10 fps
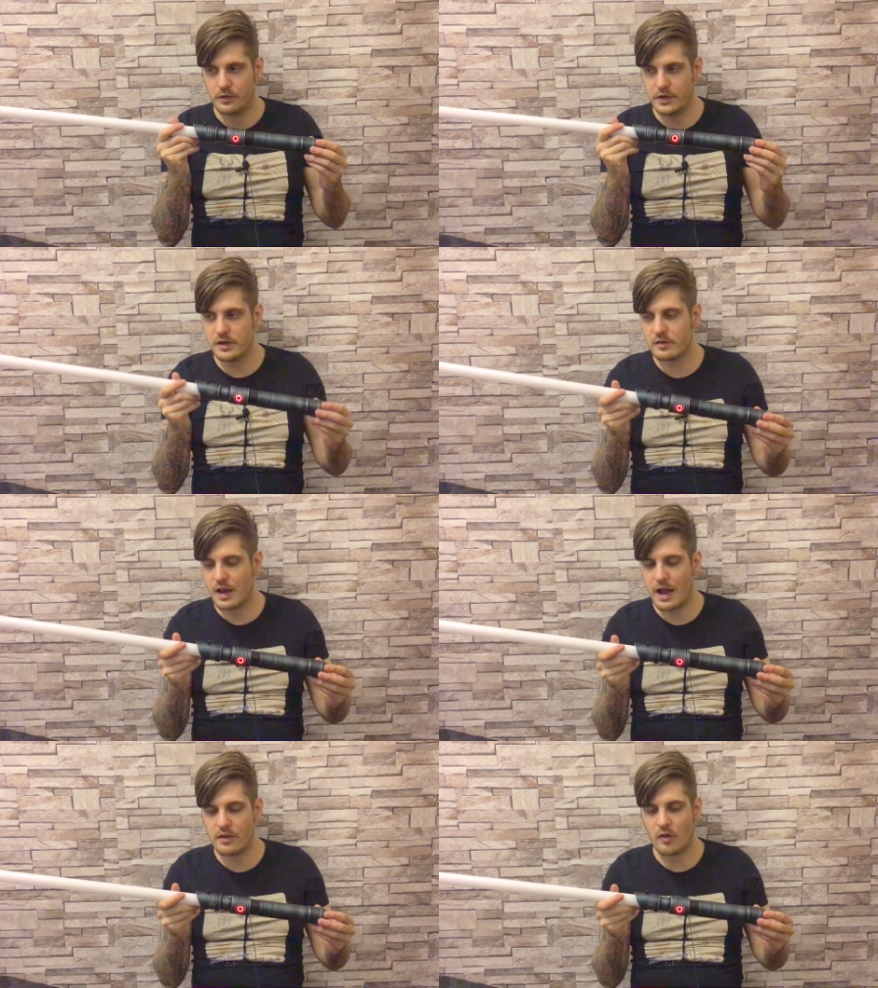these
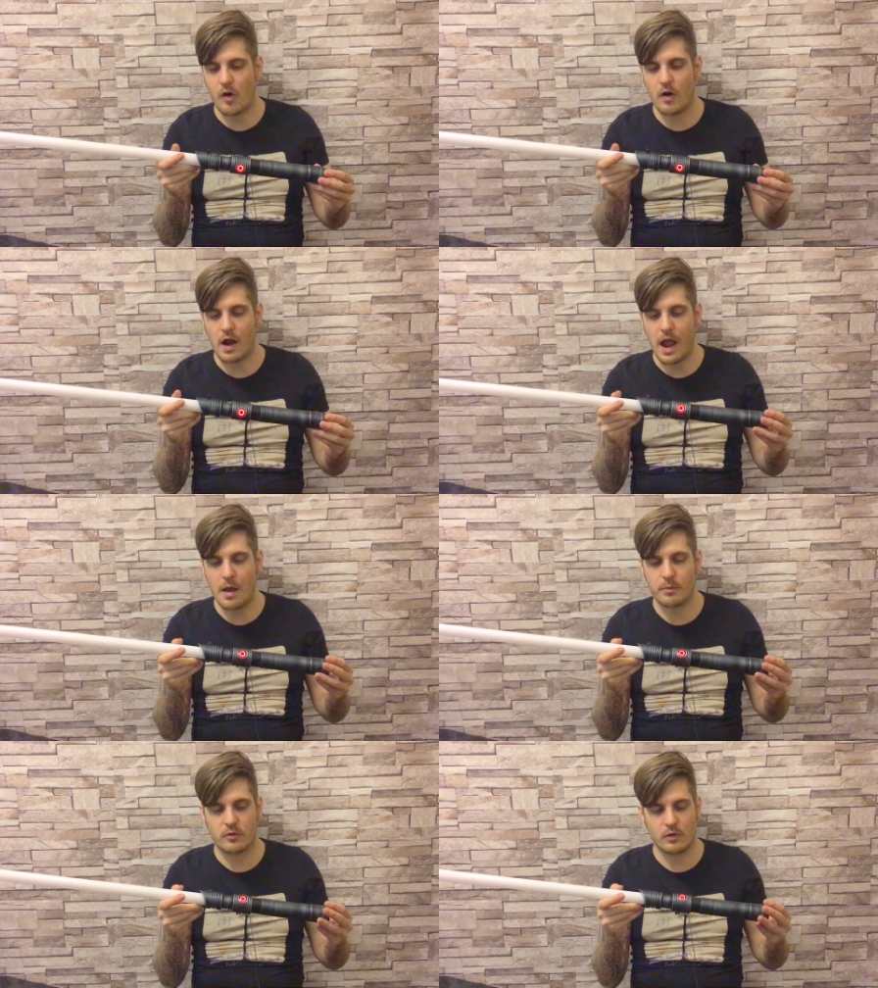guys are
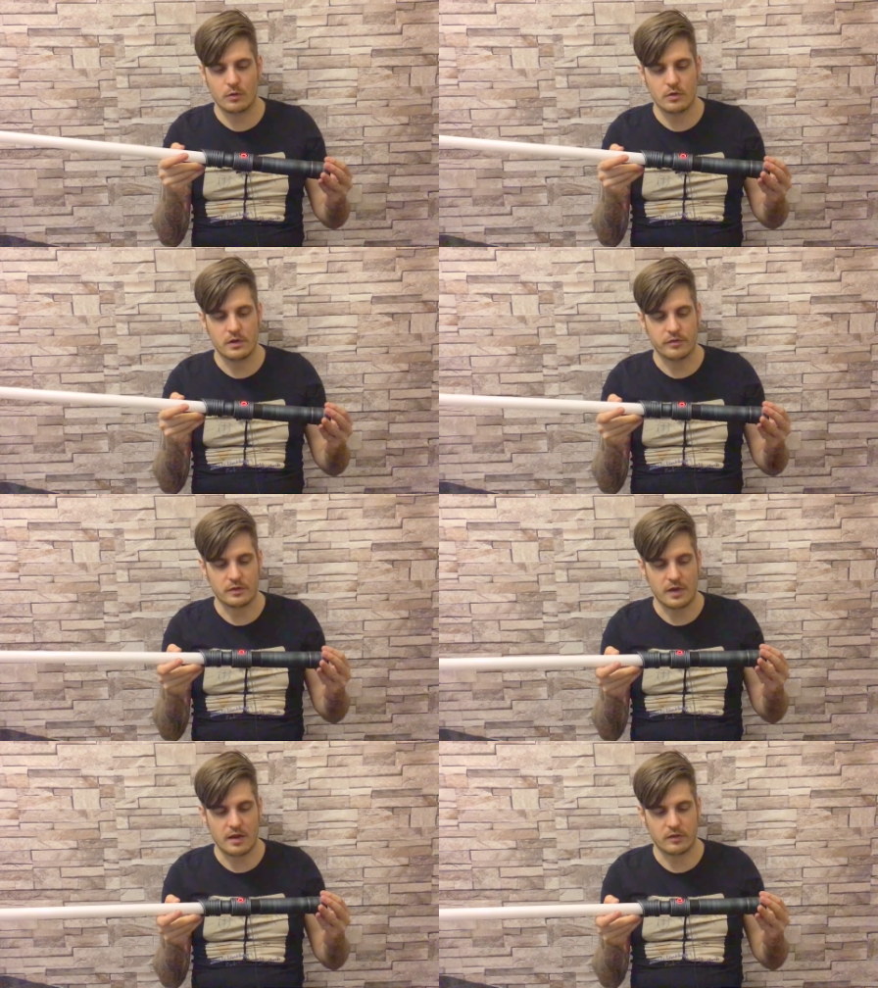absolutely
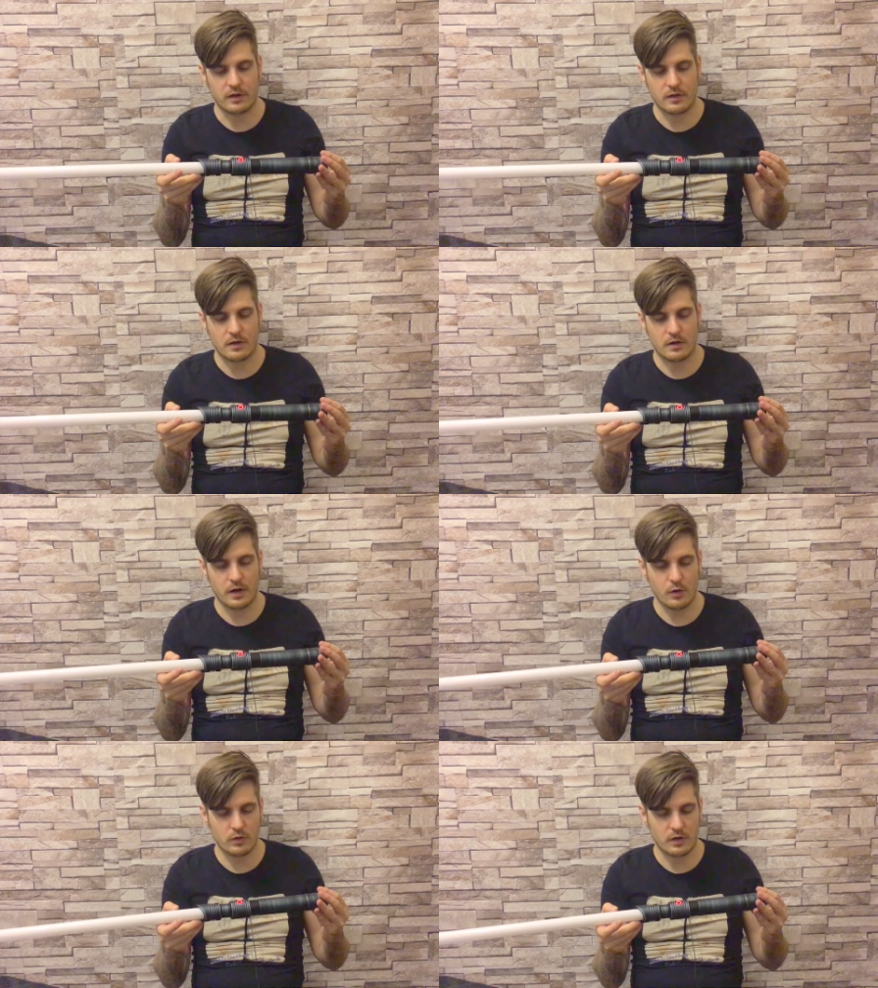fantastic. Their
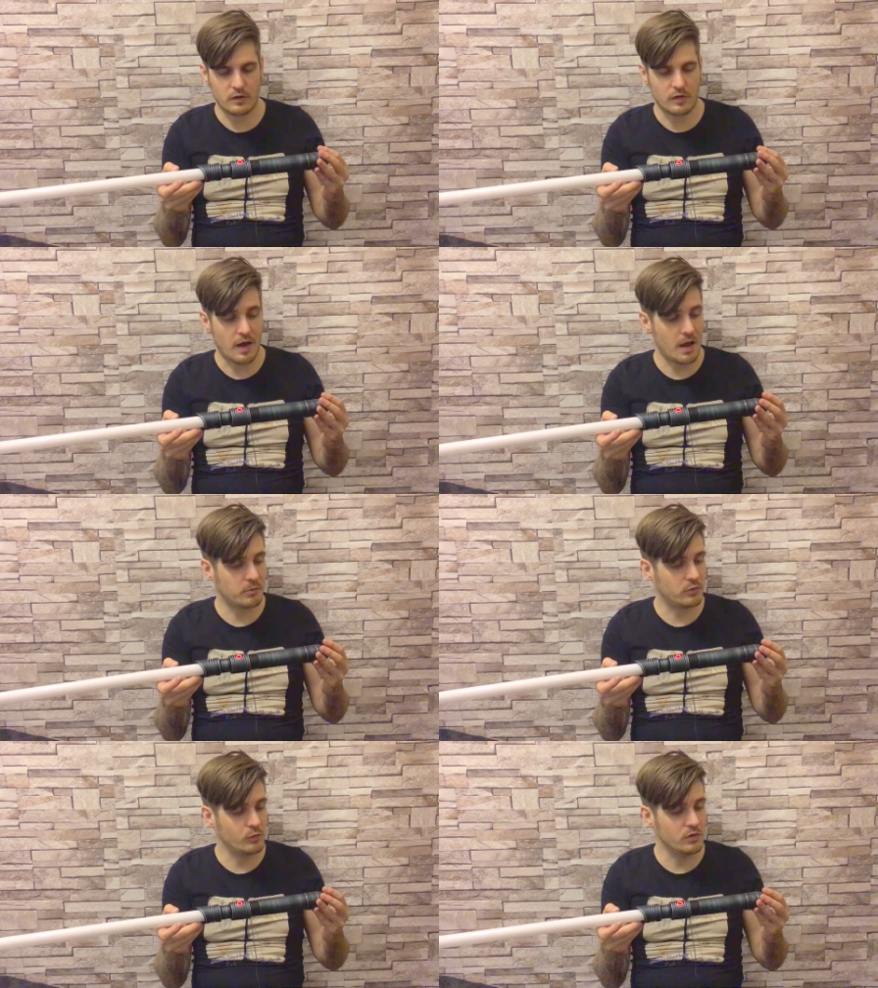hilt is
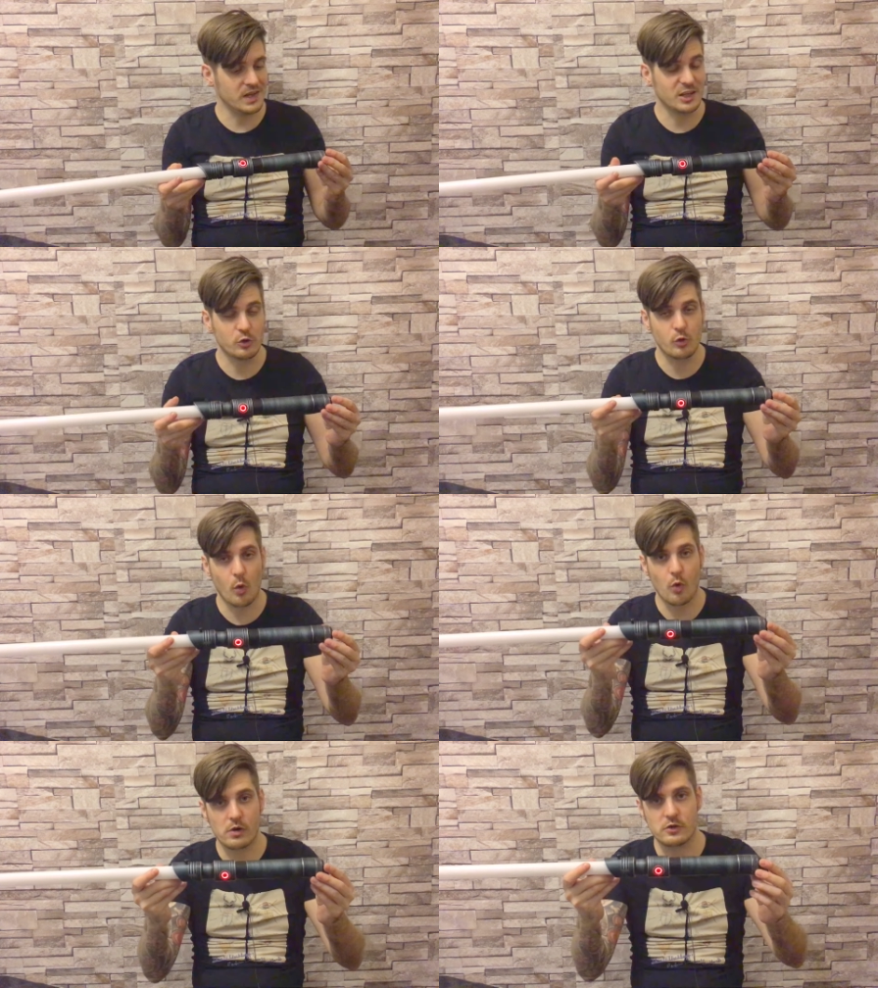absolutely
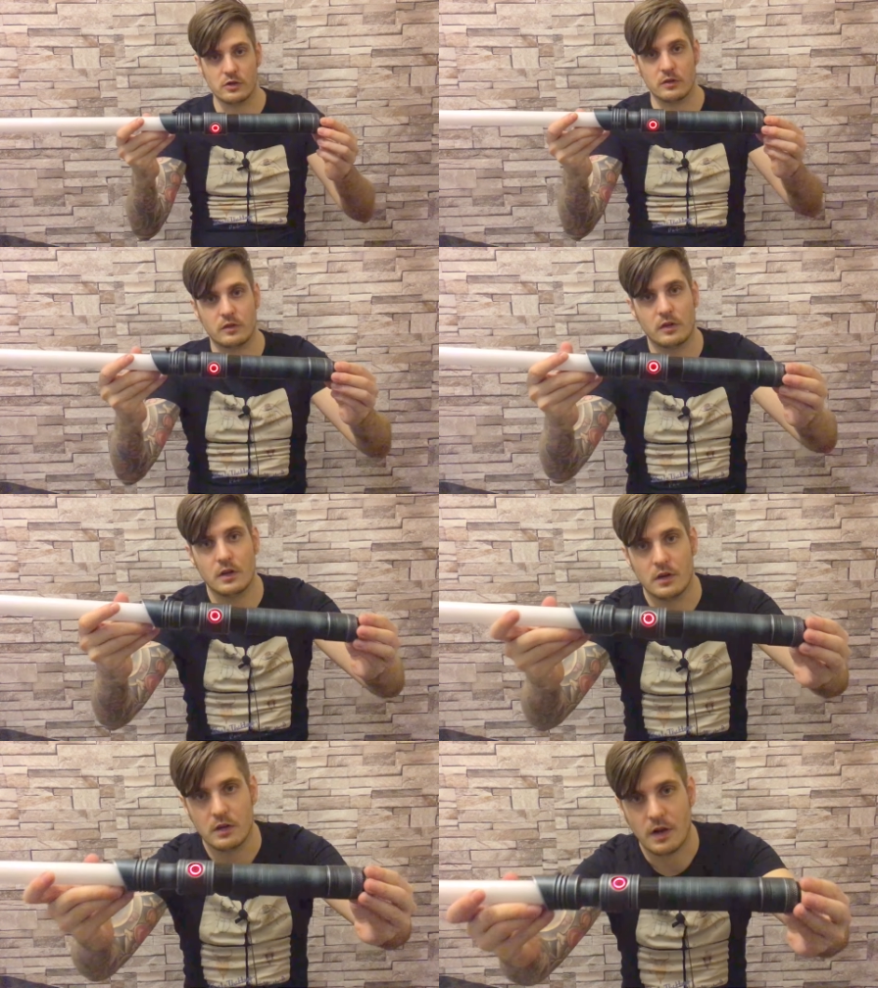gorgeous.
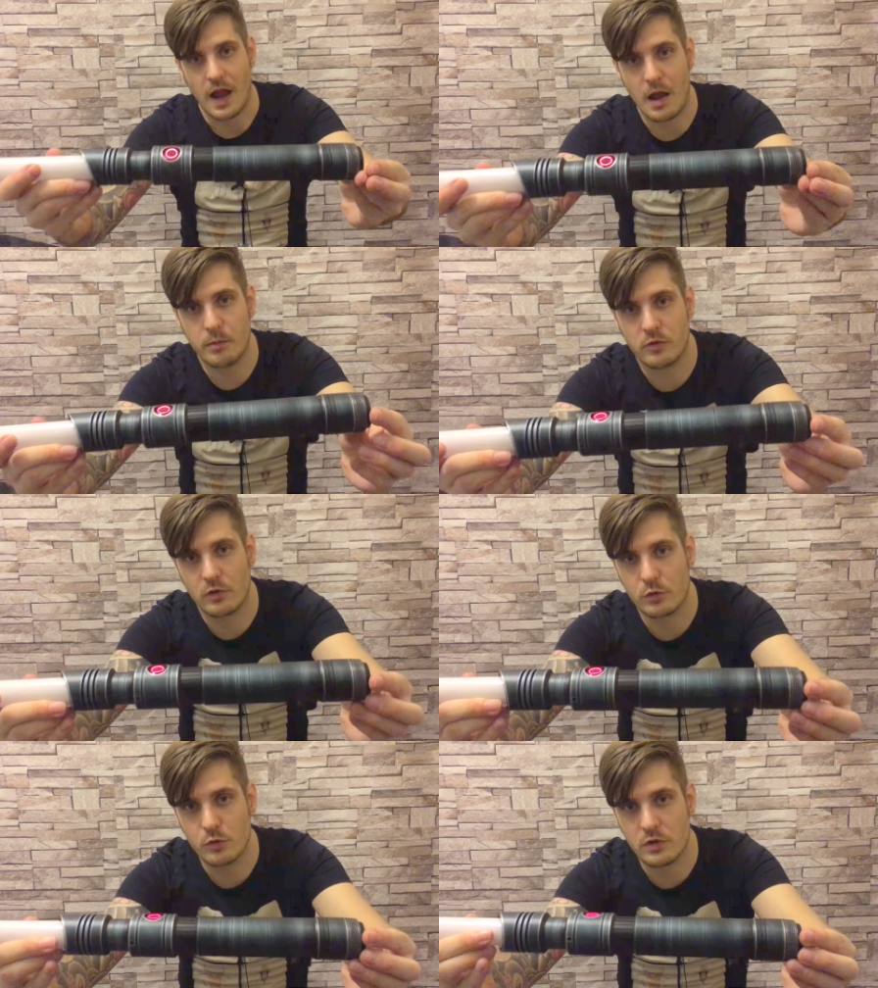
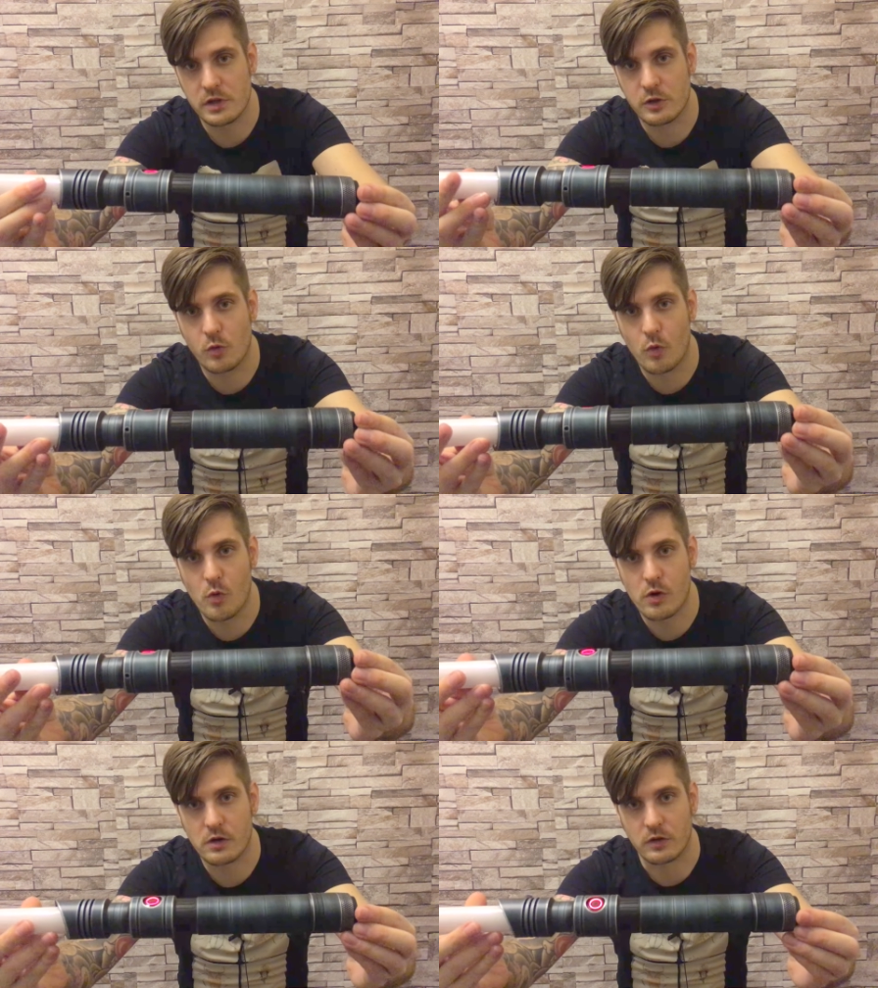Absolutely
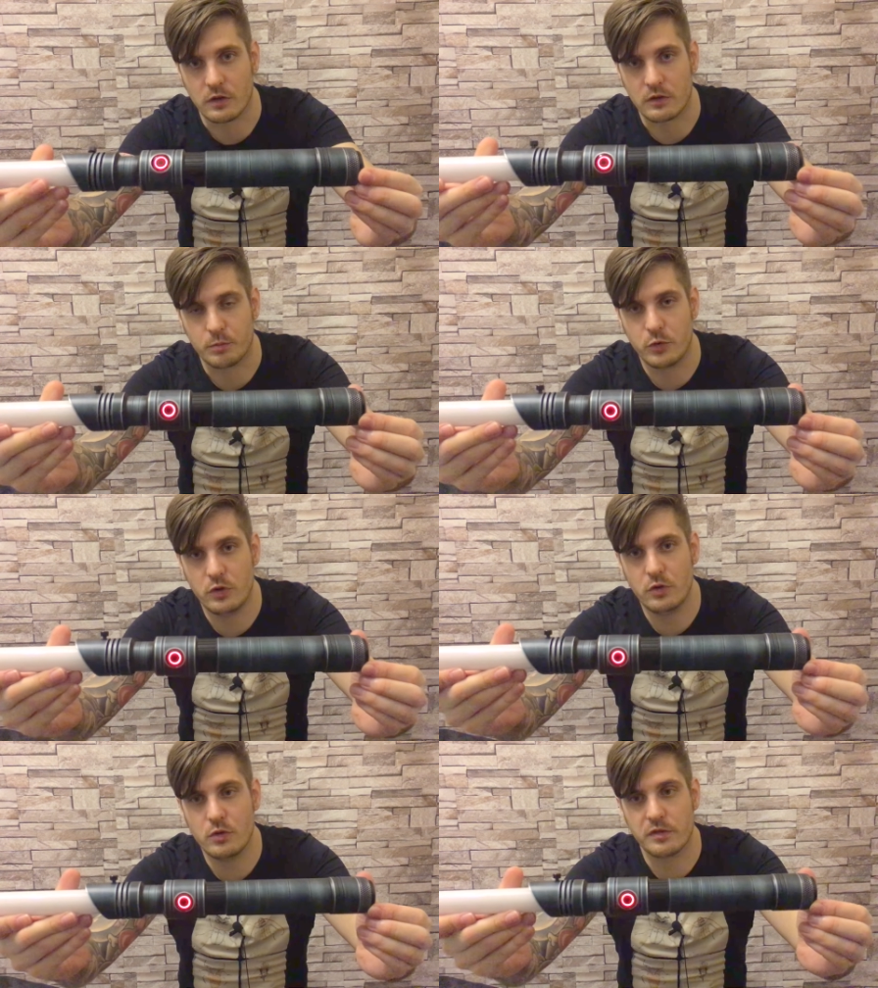gorgeous.
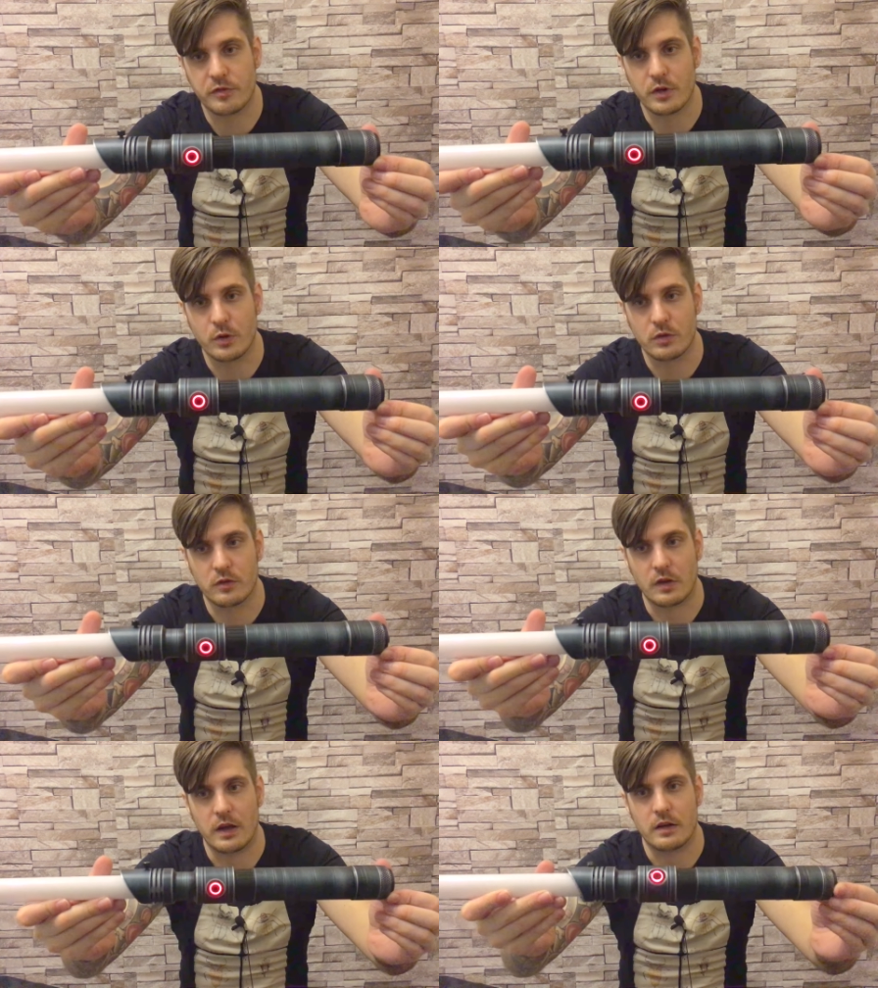Beautiful hilt
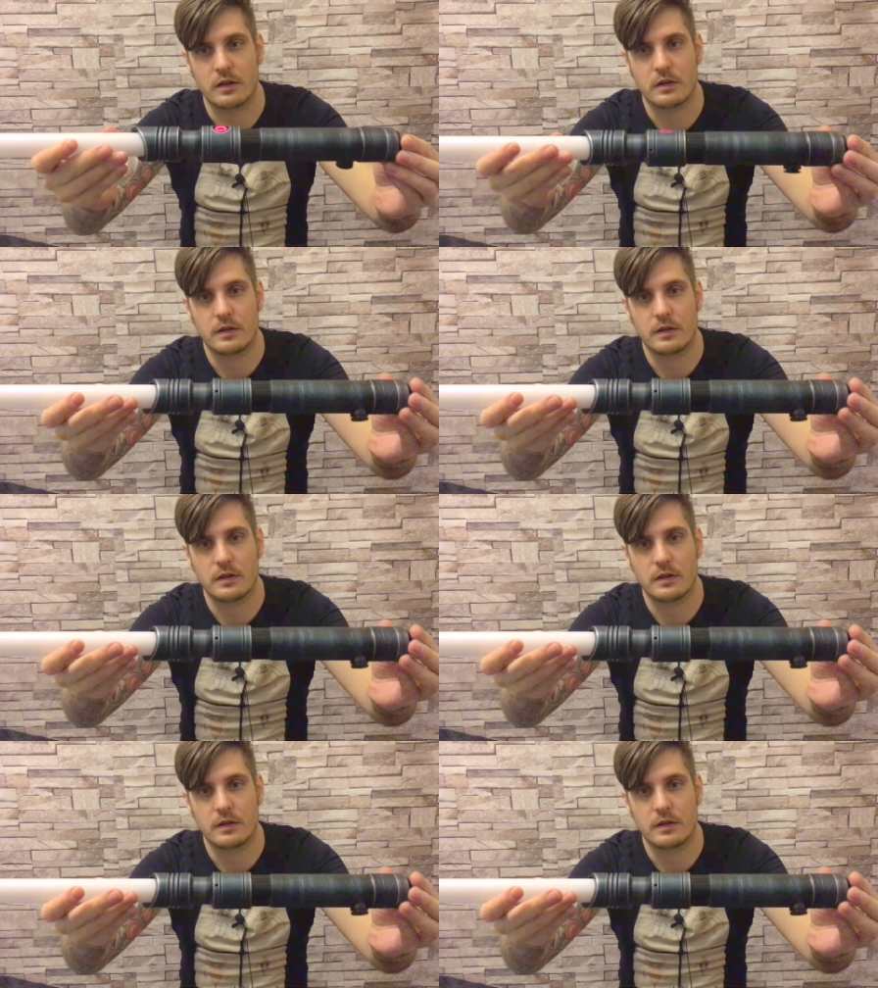design.